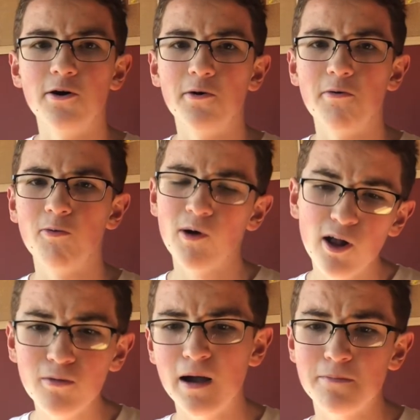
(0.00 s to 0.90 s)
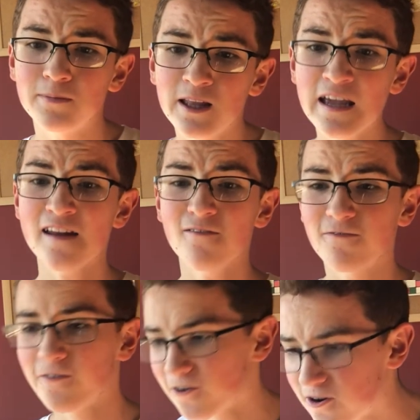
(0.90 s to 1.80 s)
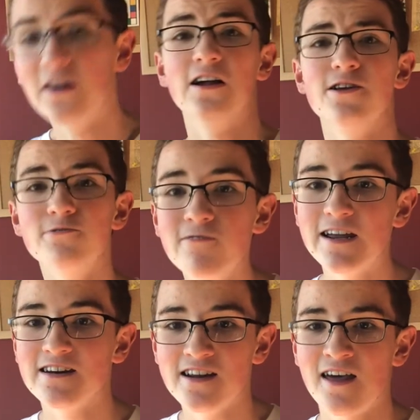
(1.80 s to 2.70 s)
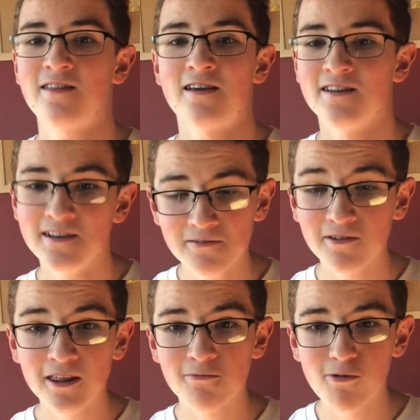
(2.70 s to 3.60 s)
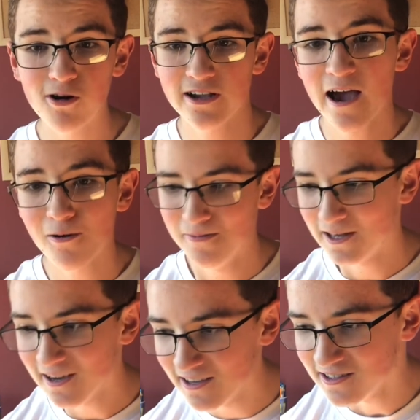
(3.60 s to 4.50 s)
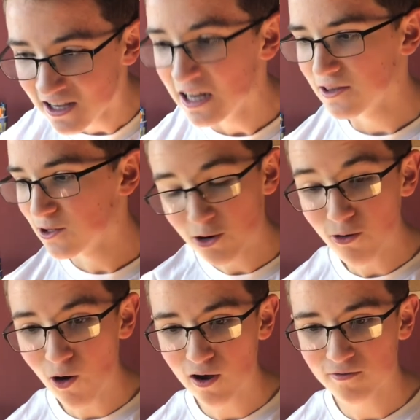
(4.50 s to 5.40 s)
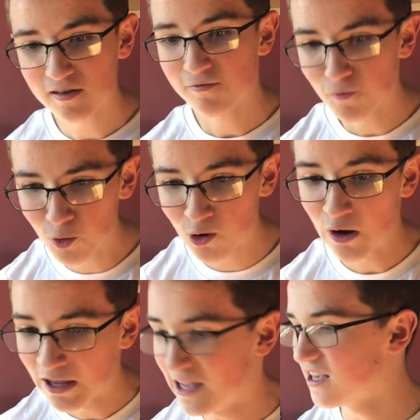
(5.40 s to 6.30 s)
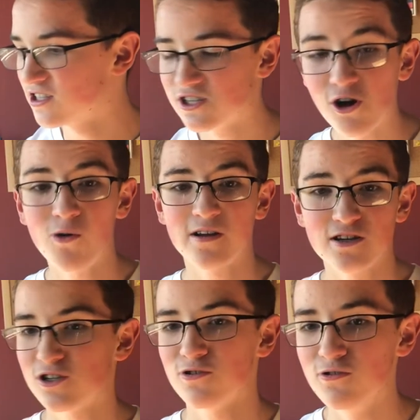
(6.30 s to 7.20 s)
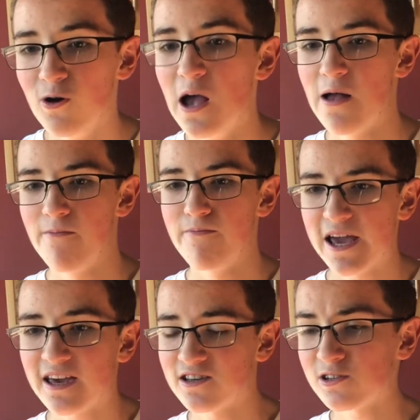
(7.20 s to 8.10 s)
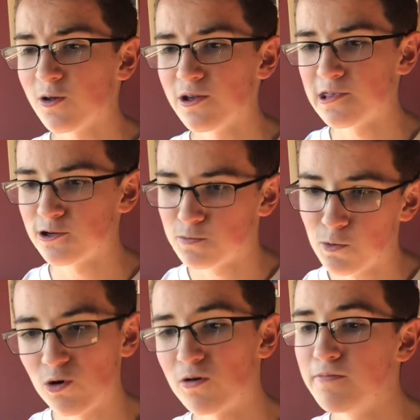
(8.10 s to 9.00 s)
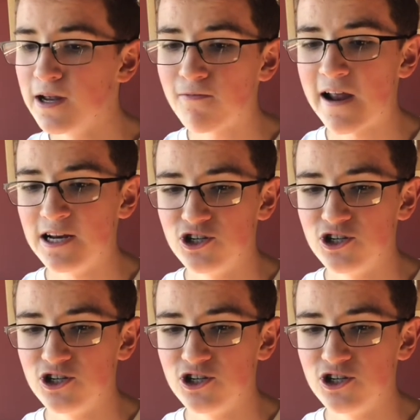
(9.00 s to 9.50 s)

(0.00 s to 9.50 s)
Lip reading: Well, my plan for doing nothing didn't really work out because the Guhong V4 is going to make it so that there's more mid-range